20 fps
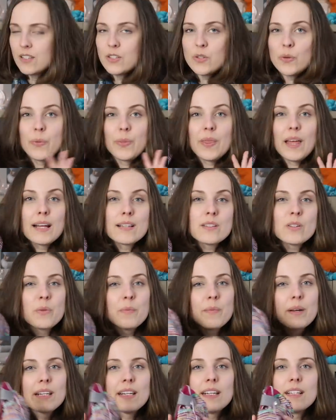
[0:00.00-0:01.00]
So that's all
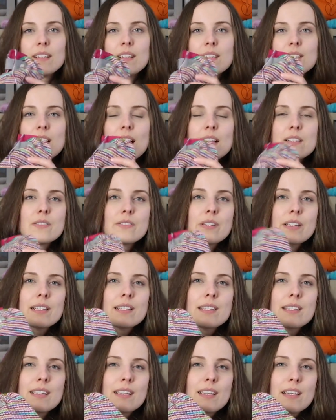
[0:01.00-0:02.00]
my needles. As you
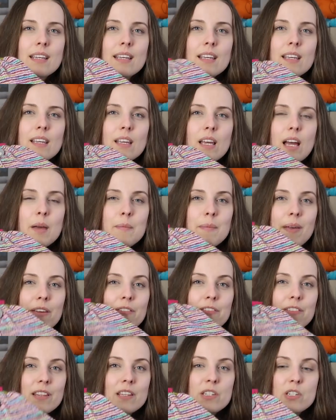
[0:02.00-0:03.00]
can see, I may
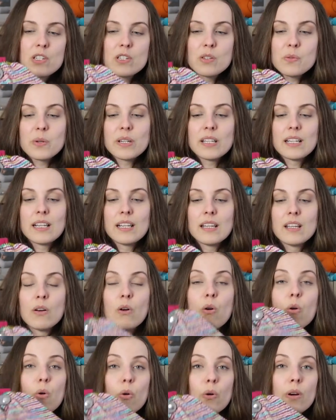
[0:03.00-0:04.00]
finish this quickly
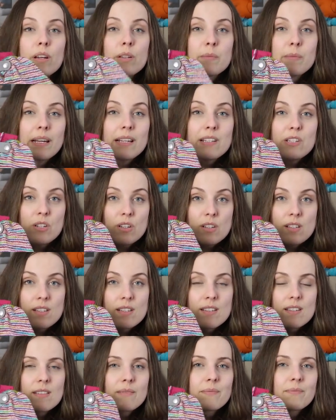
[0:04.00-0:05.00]
or it may
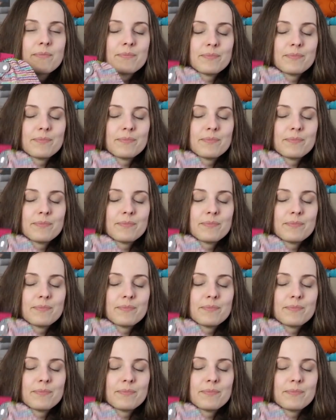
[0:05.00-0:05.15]
just